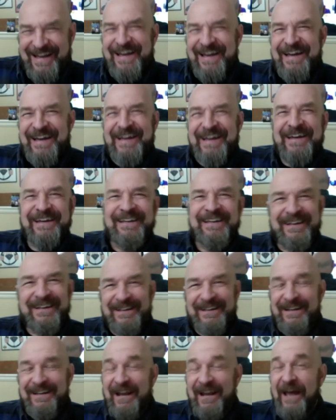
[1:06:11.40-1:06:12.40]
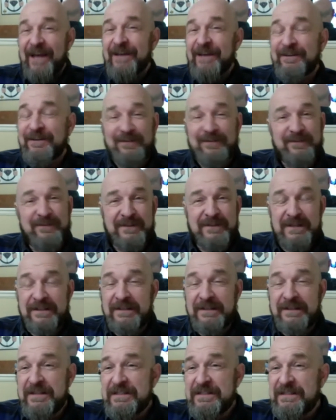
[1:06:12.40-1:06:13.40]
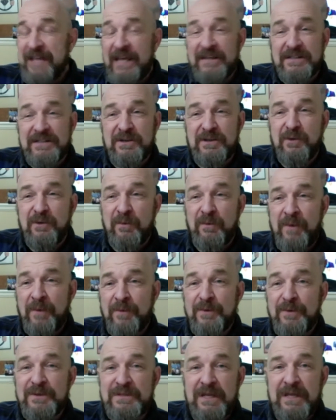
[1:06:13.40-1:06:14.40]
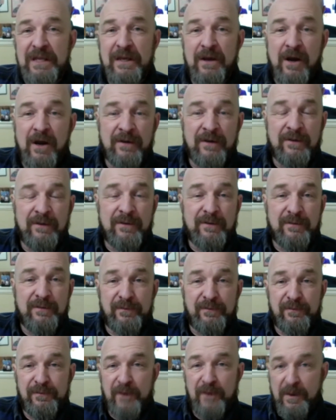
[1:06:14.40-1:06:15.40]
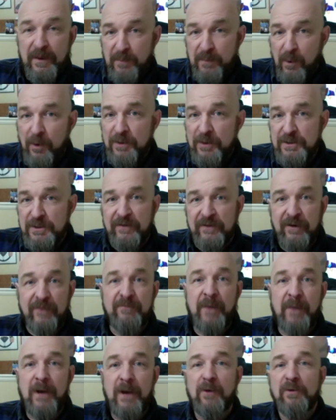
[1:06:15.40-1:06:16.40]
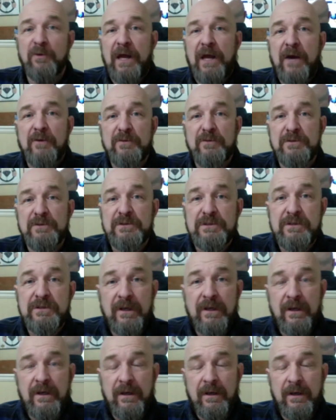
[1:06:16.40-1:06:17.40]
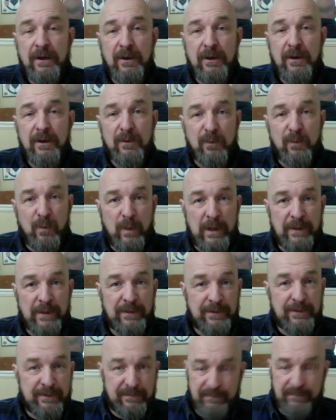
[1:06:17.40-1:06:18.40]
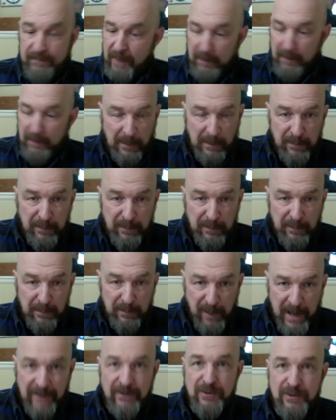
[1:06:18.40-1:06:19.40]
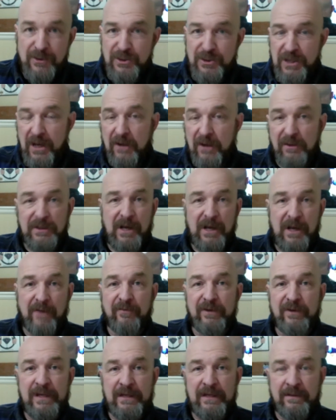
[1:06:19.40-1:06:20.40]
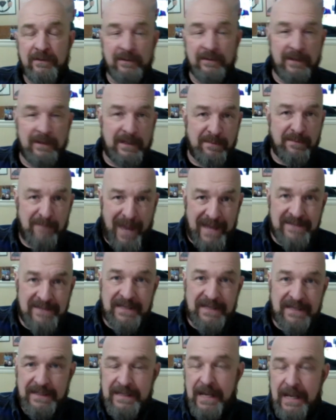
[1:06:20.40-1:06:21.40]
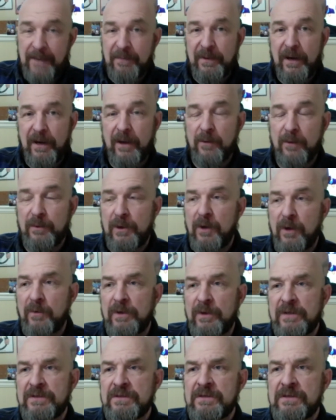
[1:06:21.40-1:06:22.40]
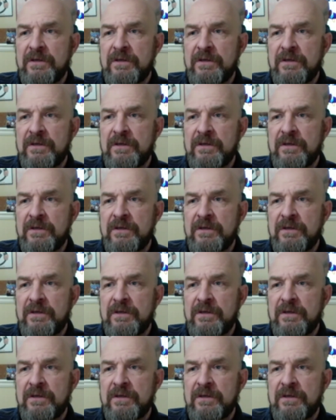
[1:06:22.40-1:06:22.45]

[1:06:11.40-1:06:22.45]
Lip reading: and I to this day still remember sitting on the front porch of my old house with a brand new shell covered in masking tape that I would always.